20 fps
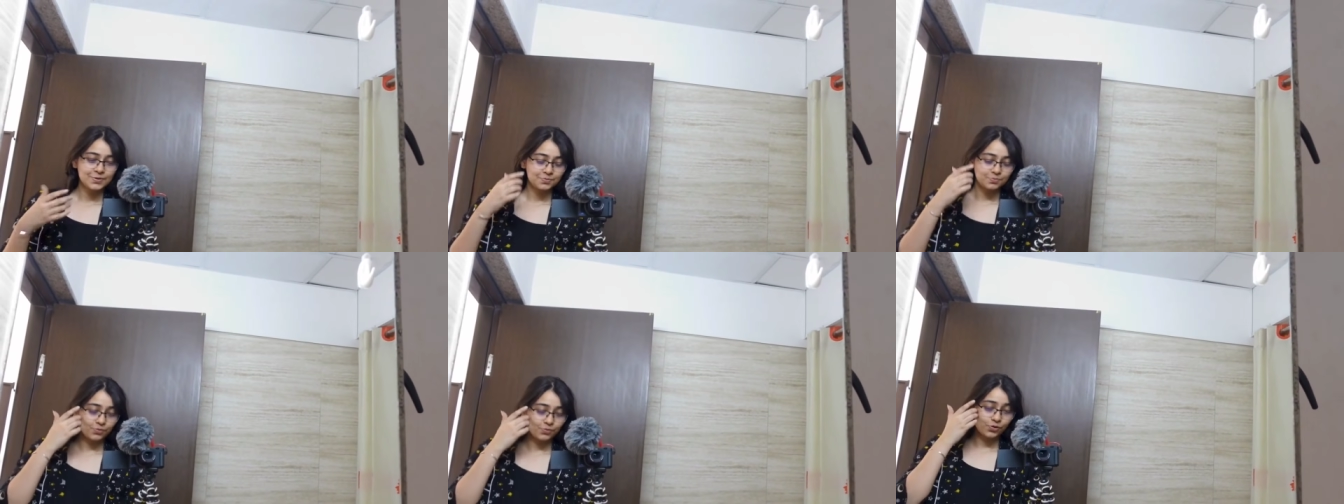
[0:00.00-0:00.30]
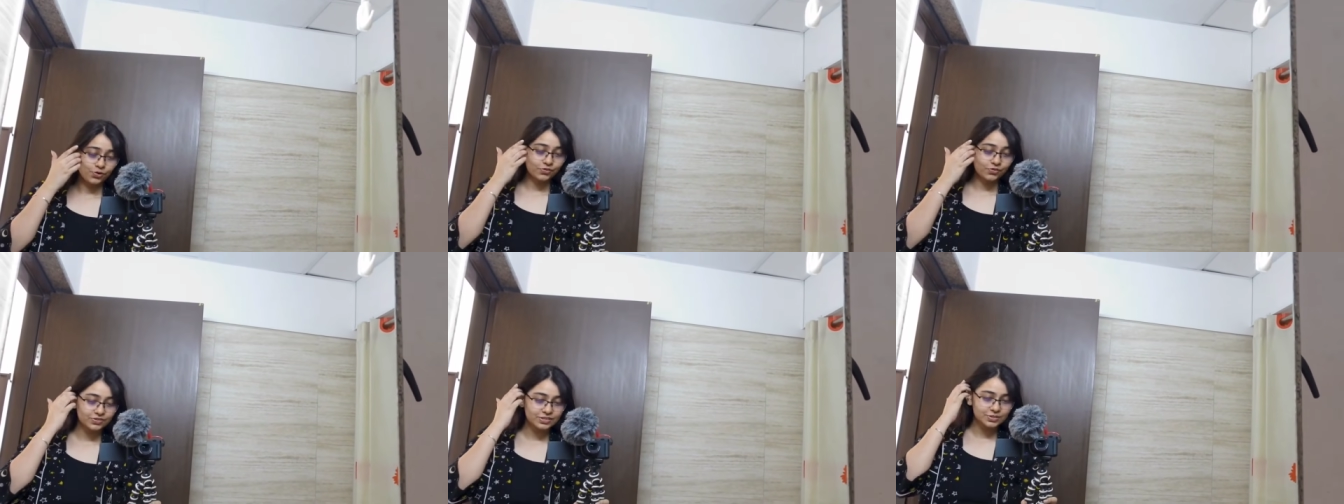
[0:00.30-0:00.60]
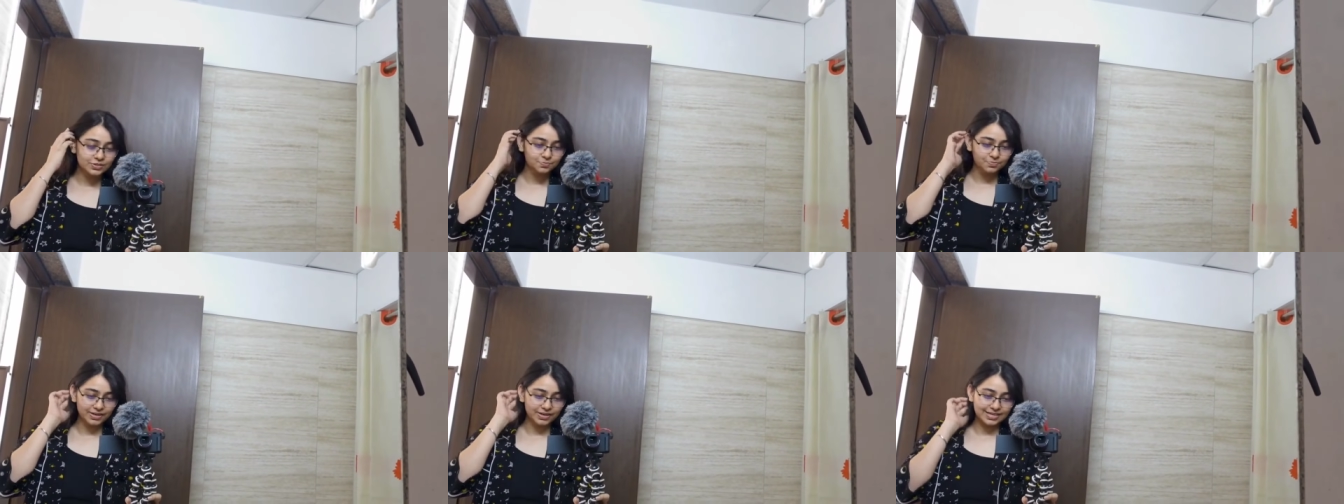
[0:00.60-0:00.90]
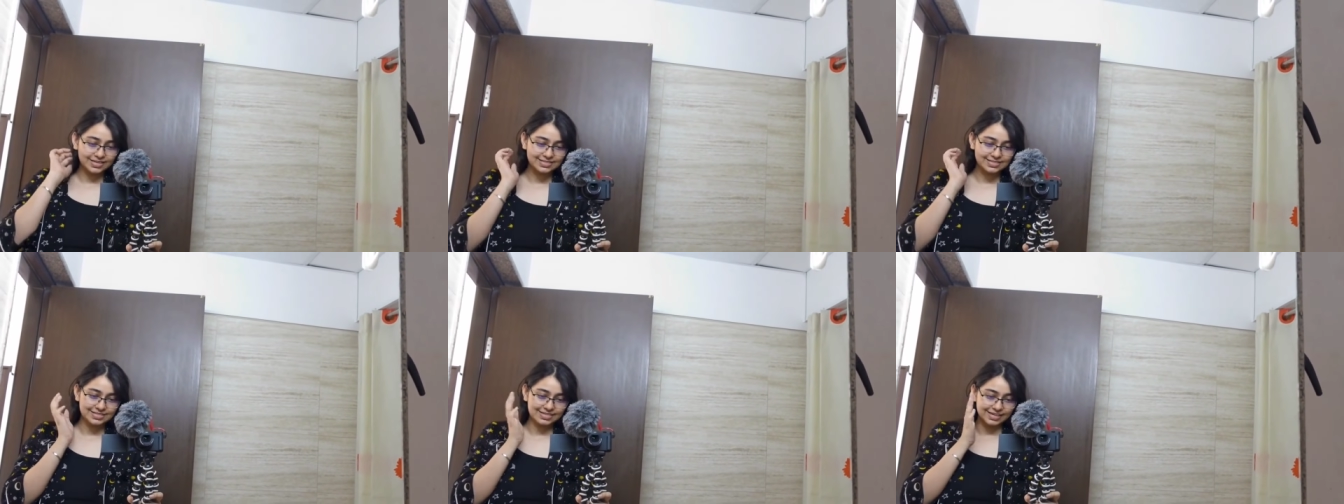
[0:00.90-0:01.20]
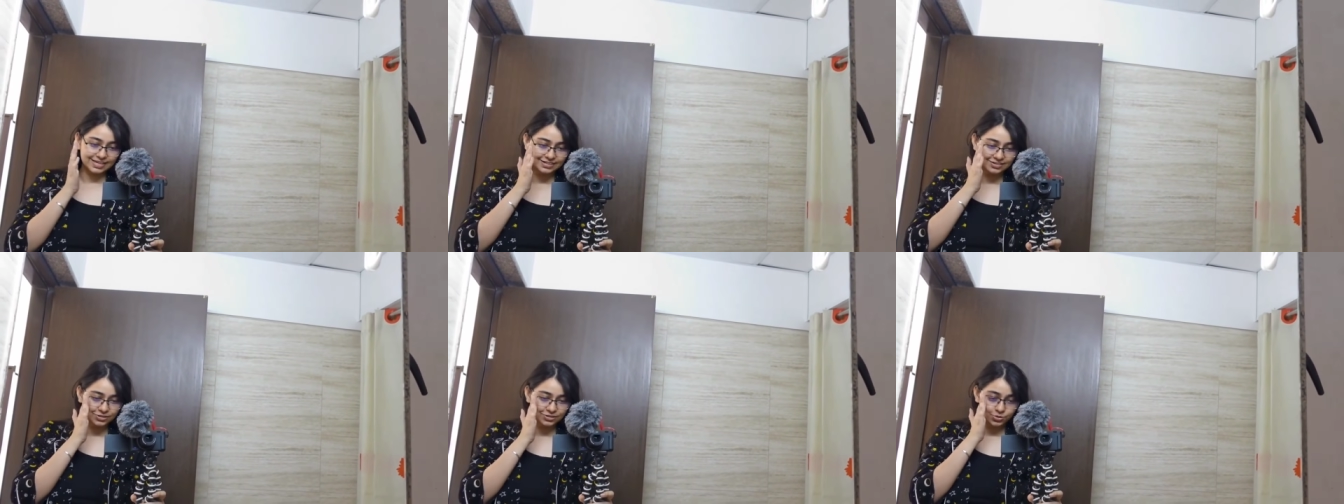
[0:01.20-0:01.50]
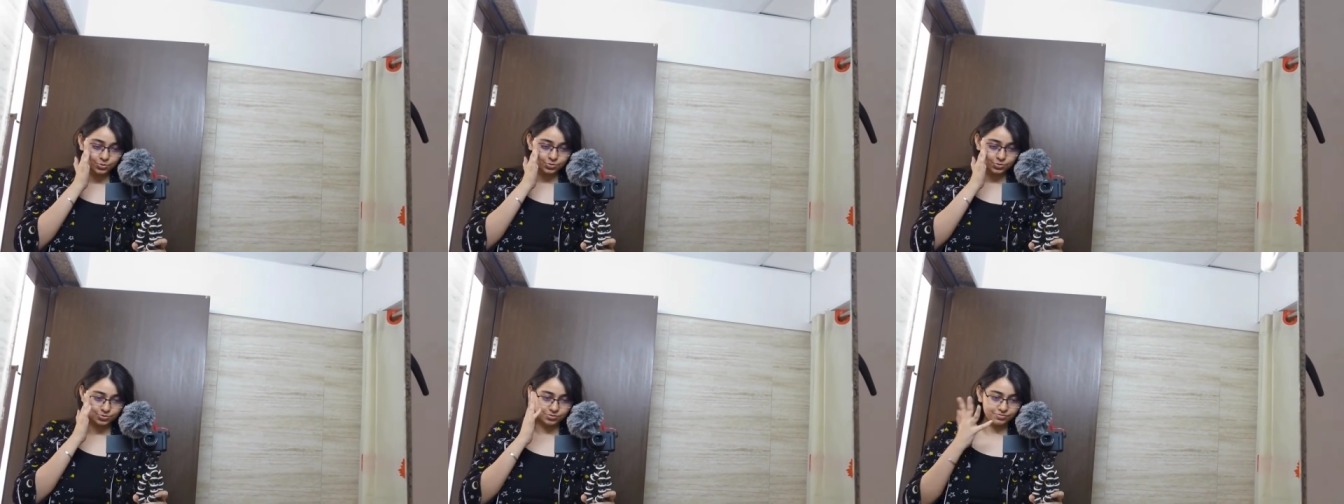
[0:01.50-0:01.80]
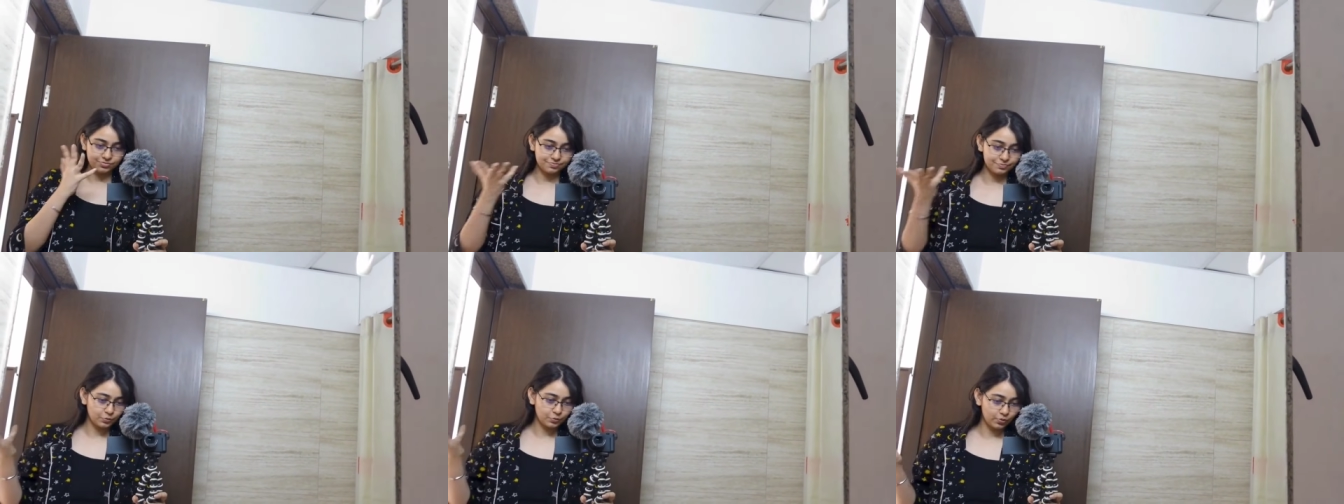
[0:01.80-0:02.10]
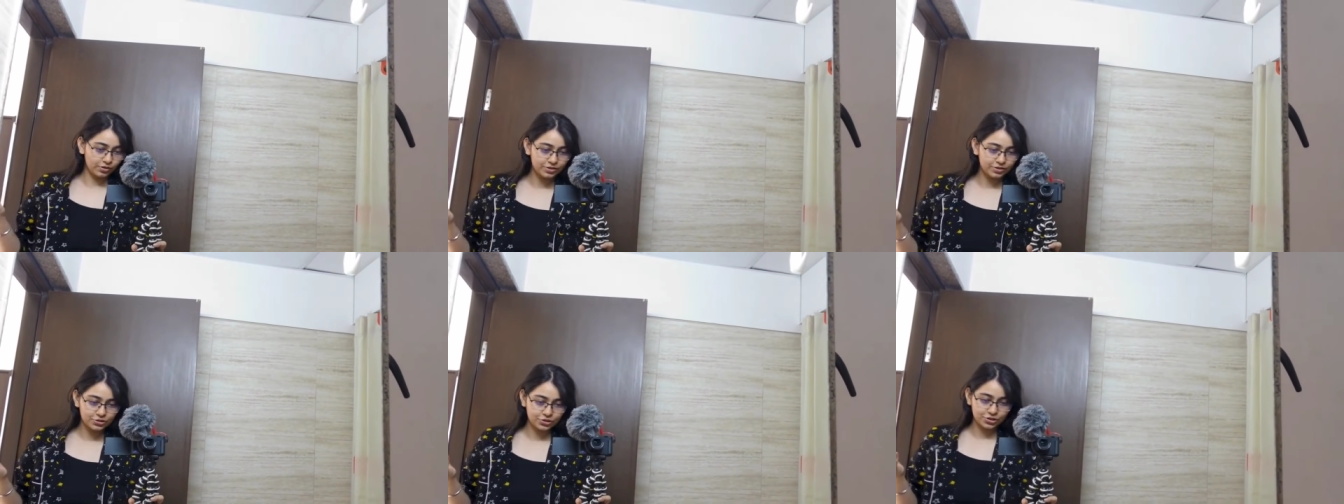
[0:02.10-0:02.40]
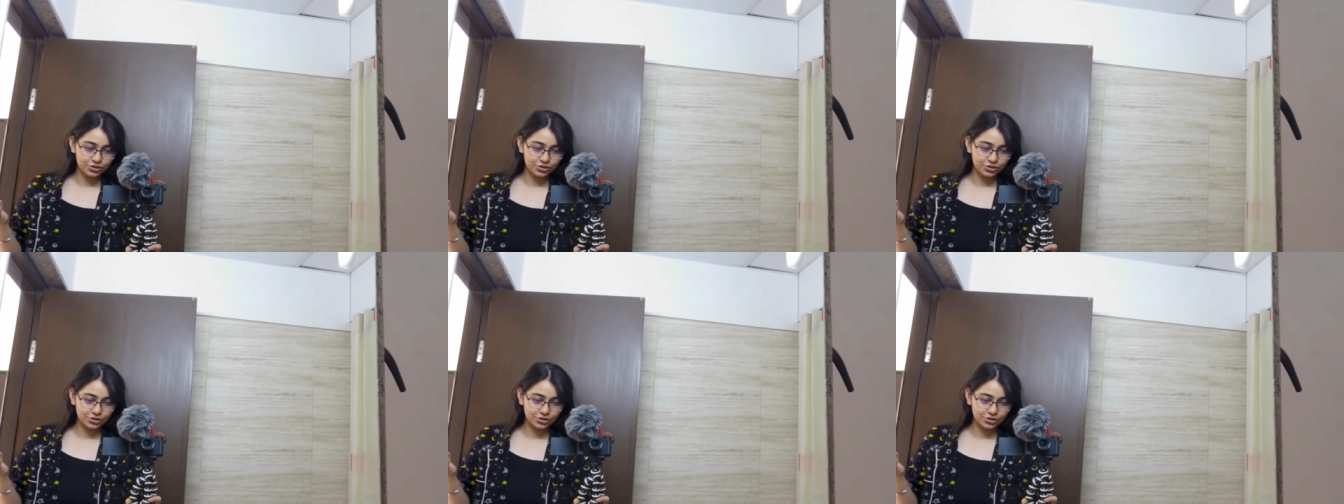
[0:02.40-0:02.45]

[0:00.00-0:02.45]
more of this place into what it